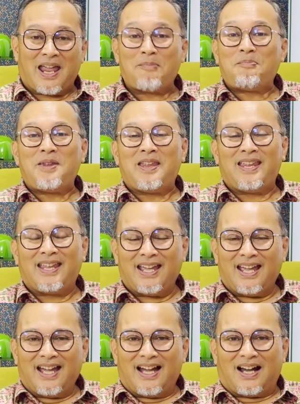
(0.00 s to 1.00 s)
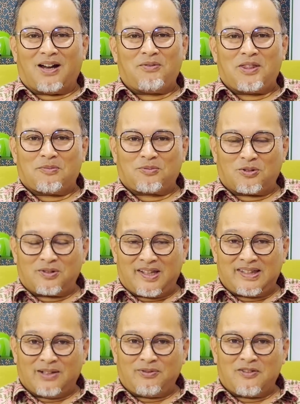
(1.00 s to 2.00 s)
happy with the
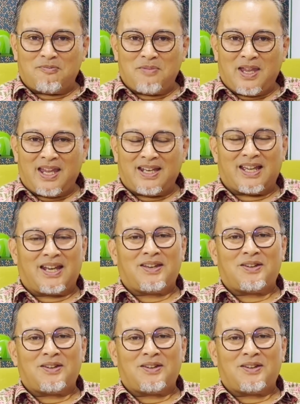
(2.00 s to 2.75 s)
progress that we've made, and